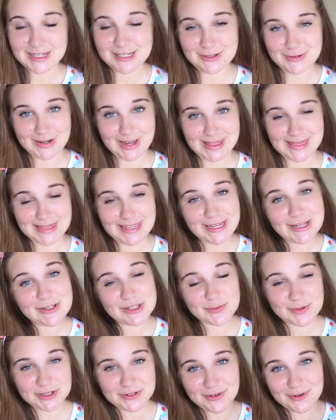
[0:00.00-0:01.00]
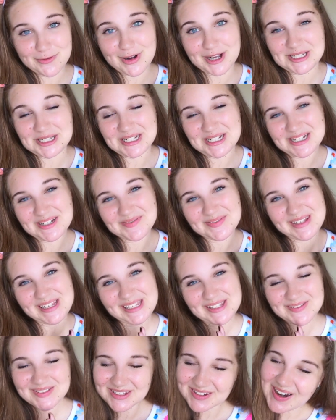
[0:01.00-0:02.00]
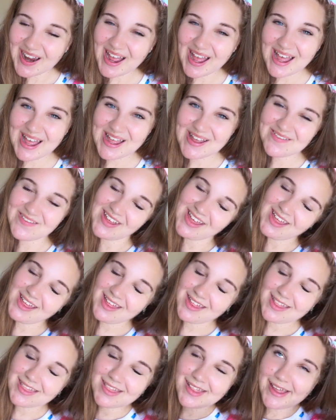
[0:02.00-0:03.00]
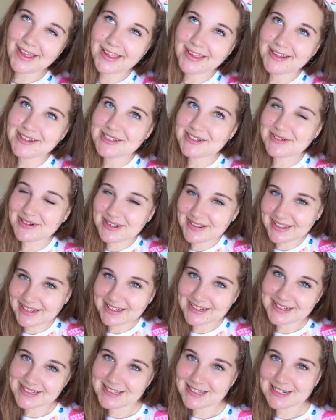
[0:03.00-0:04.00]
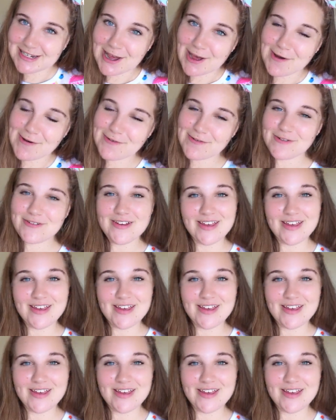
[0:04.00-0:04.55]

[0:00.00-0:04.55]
So again, thank you so much for watching. Please subscribe like, do all that good stuff.